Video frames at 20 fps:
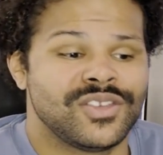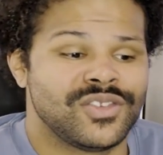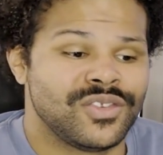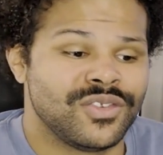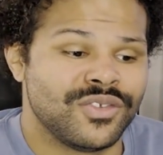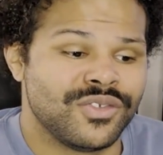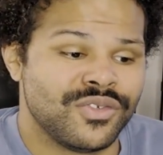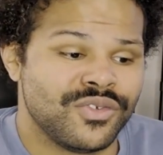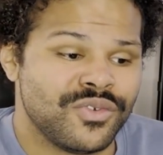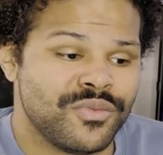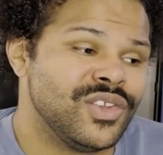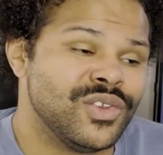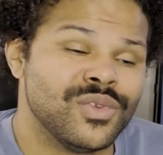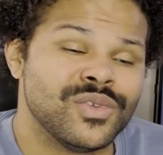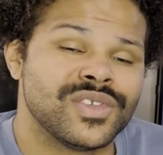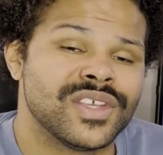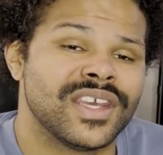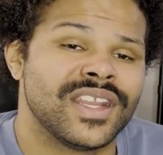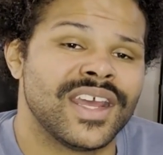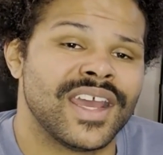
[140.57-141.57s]
to
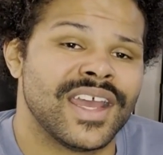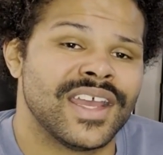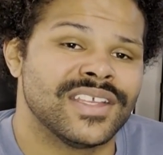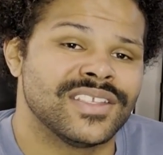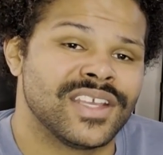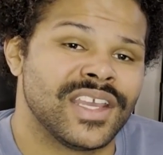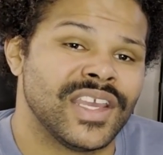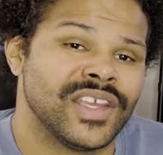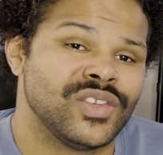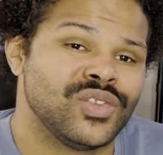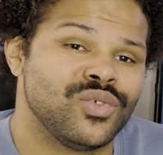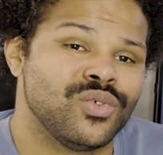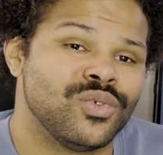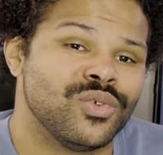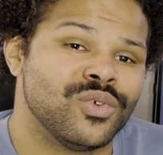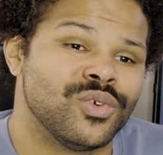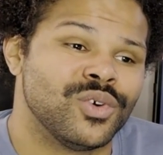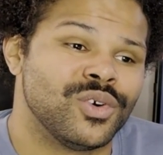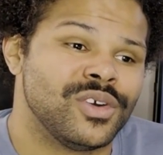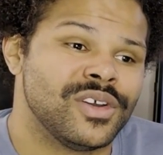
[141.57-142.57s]
use it as a
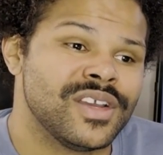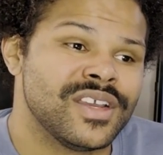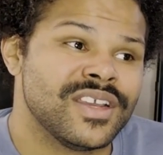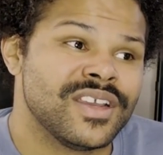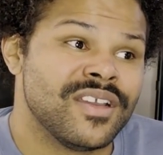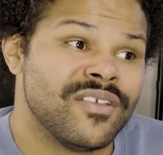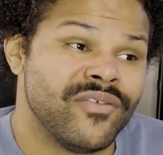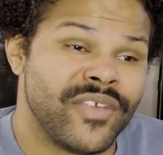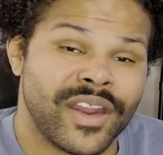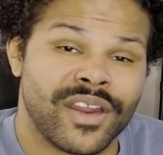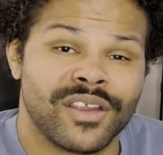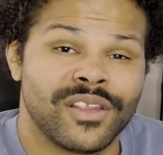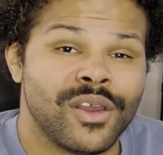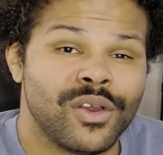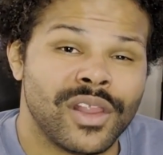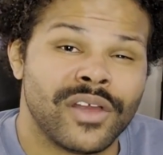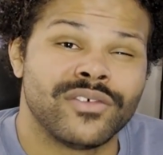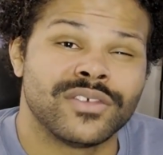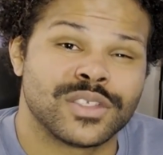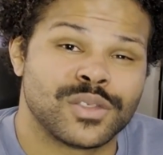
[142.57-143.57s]
tool, very low
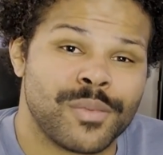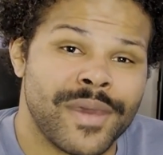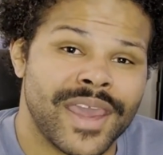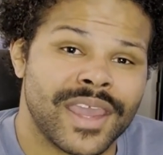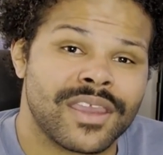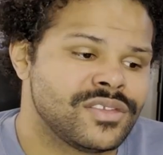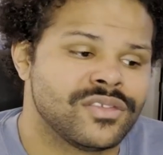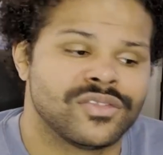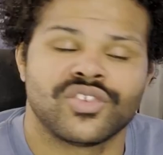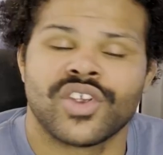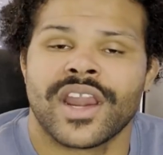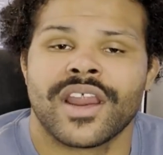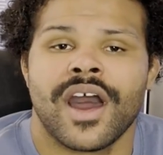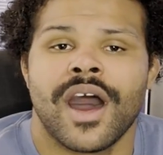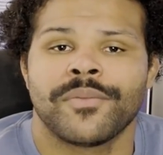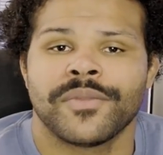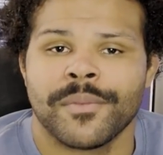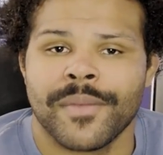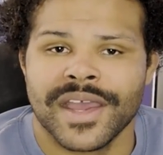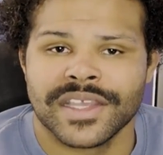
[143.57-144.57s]
level spec to try to
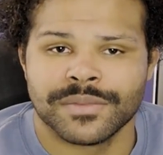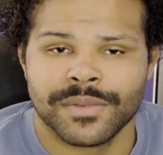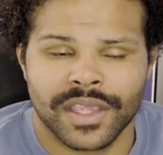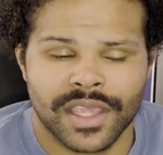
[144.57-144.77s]
optimize my